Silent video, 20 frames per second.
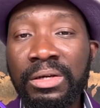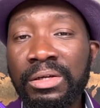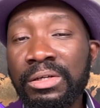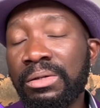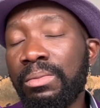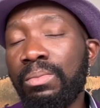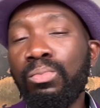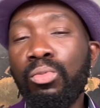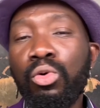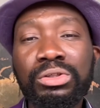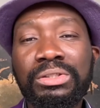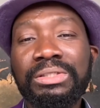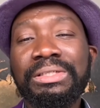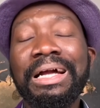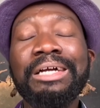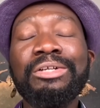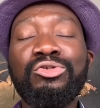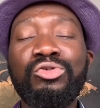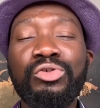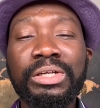Most
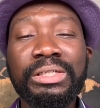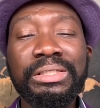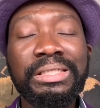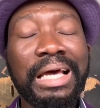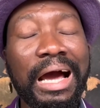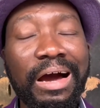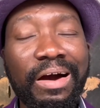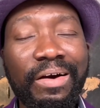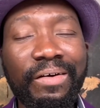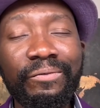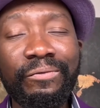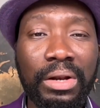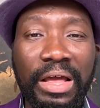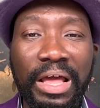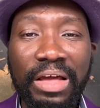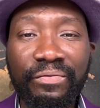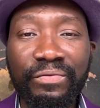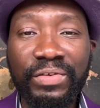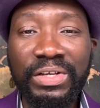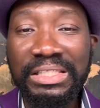countries have
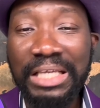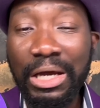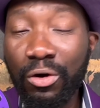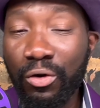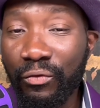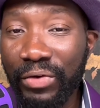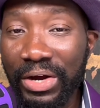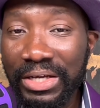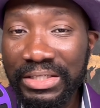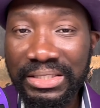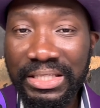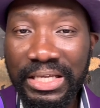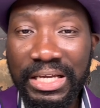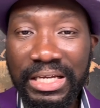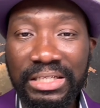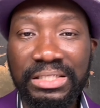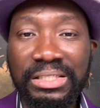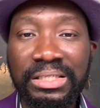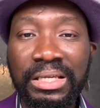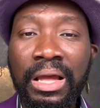visa
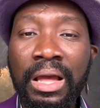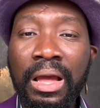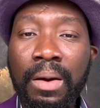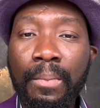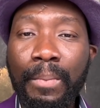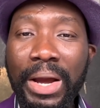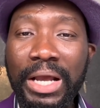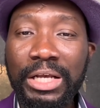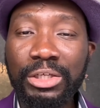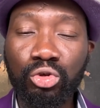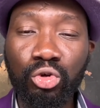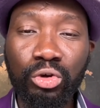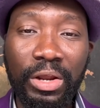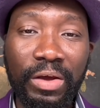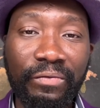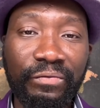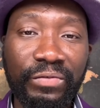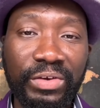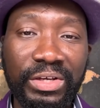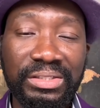overstays by
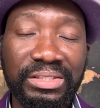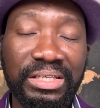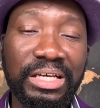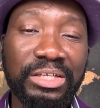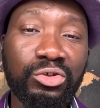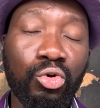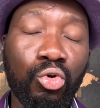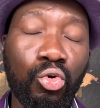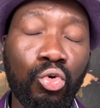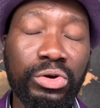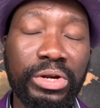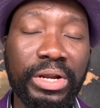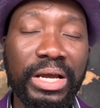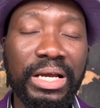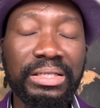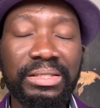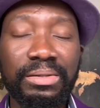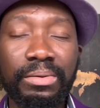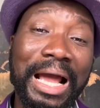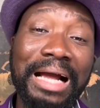student visa
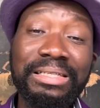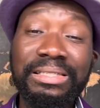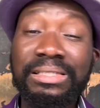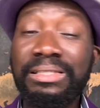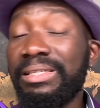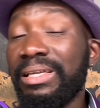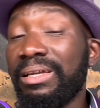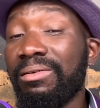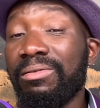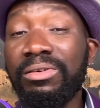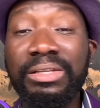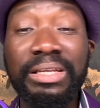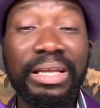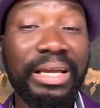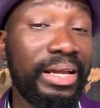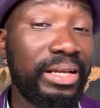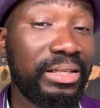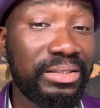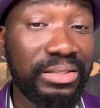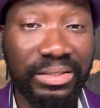holders as single
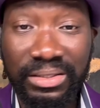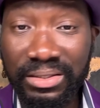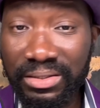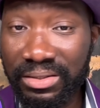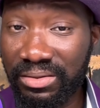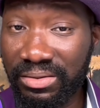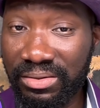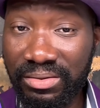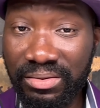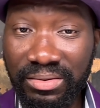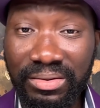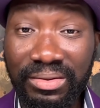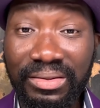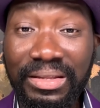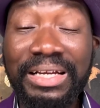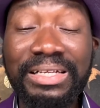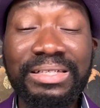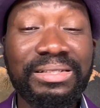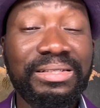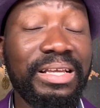digits.
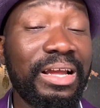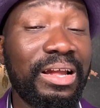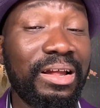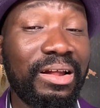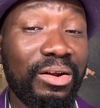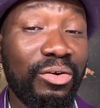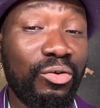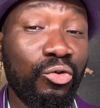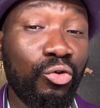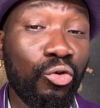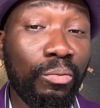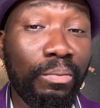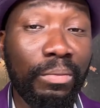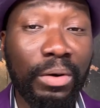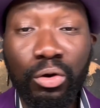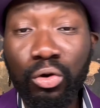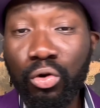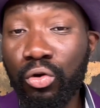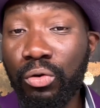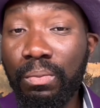That is the
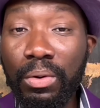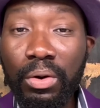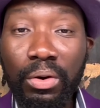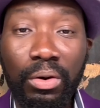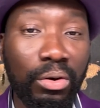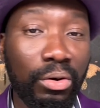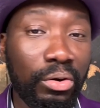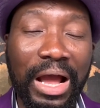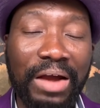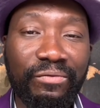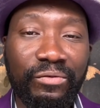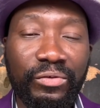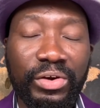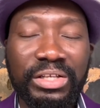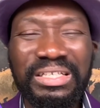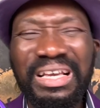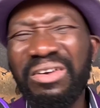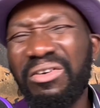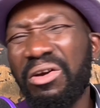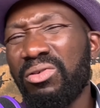global
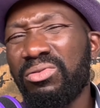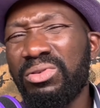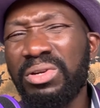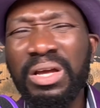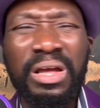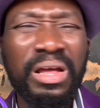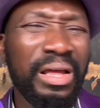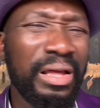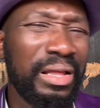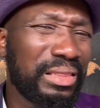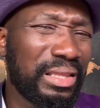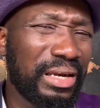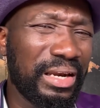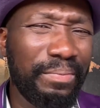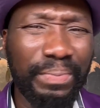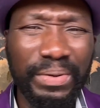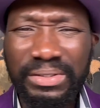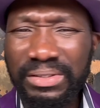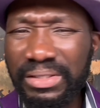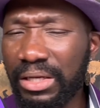average, around
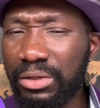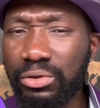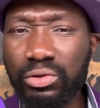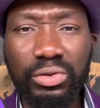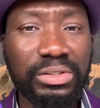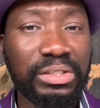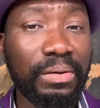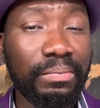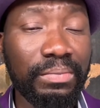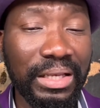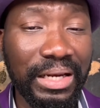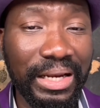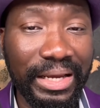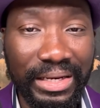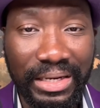3% or something like